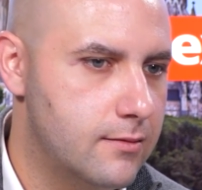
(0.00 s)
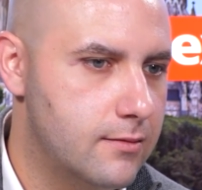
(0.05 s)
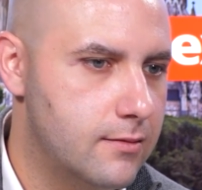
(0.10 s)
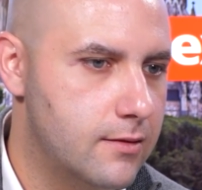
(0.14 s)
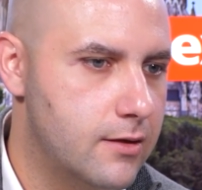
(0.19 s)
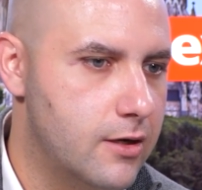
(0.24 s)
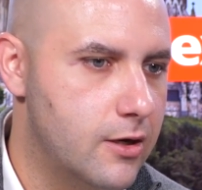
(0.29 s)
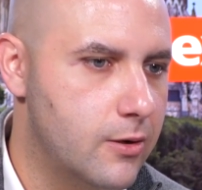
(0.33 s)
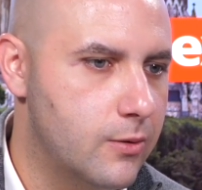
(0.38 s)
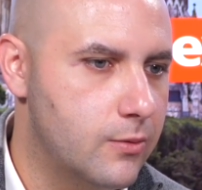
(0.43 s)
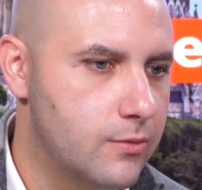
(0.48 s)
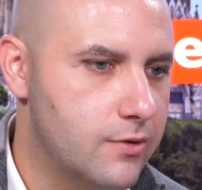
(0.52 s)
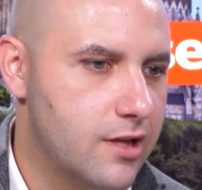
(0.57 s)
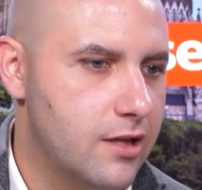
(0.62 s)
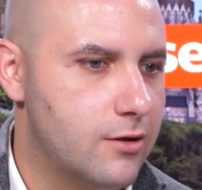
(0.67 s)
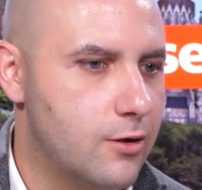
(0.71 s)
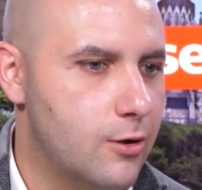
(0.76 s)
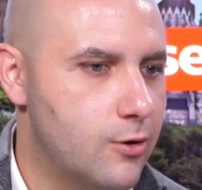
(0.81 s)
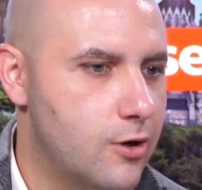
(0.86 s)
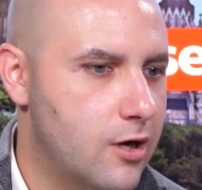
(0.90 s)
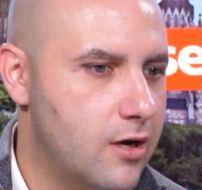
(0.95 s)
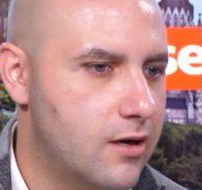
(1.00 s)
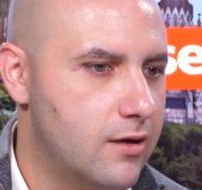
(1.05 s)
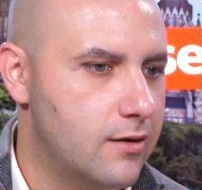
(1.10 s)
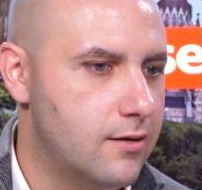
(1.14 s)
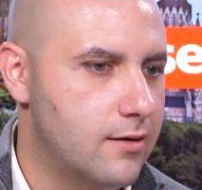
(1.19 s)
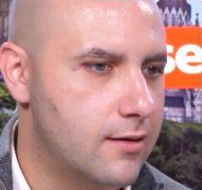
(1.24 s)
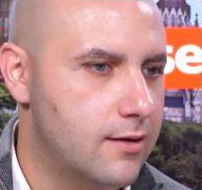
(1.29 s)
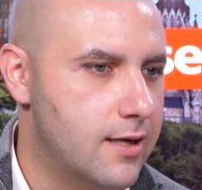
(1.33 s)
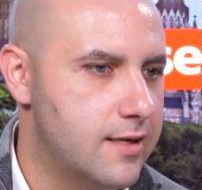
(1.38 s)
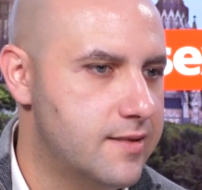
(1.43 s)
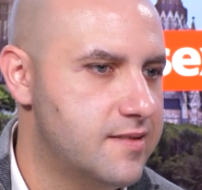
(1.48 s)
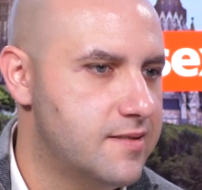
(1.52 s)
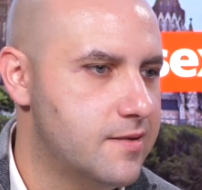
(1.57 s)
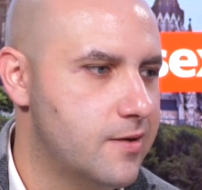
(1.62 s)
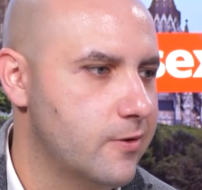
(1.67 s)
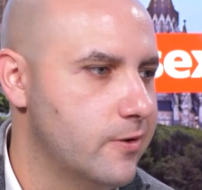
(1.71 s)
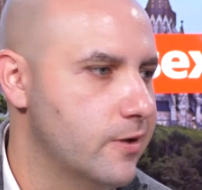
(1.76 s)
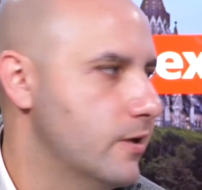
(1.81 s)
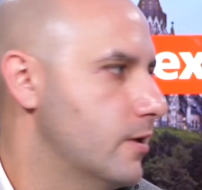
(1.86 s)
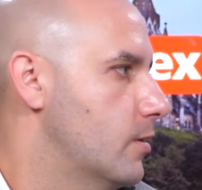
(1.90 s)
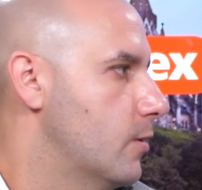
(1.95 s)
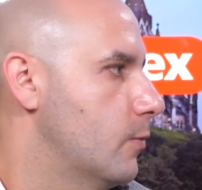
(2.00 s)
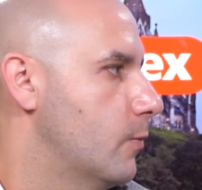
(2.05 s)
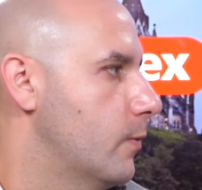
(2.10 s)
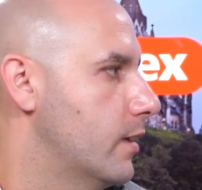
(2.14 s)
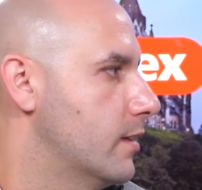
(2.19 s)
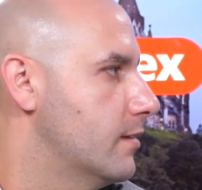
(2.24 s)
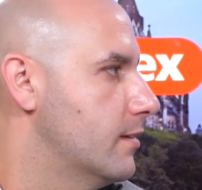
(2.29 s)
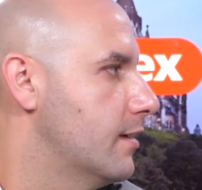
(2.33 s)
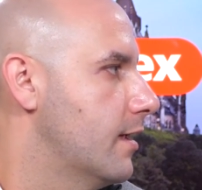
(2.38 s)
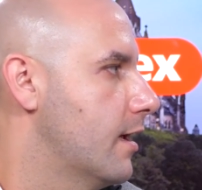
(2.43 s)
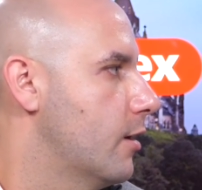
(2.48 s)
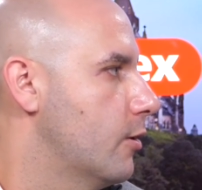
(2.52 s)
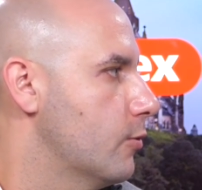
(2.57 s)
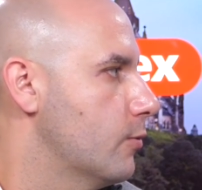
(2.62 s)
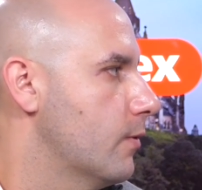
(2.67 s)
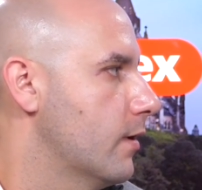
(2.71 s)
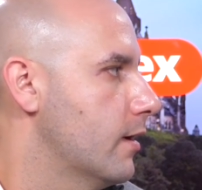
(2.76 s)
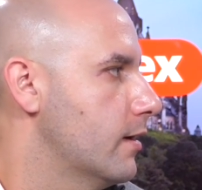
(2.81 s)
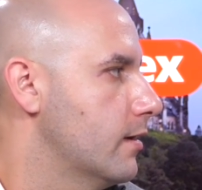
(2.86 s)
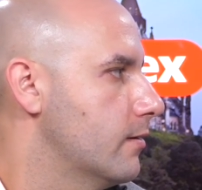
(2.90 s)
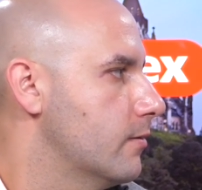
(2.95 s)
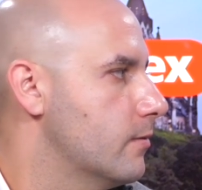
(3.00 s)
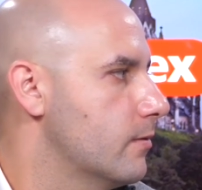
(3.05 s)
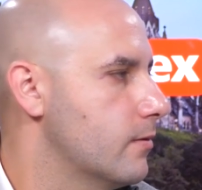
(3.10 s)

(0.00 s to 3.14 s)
you know that they're not necessarily going to win mm-hmm. outright.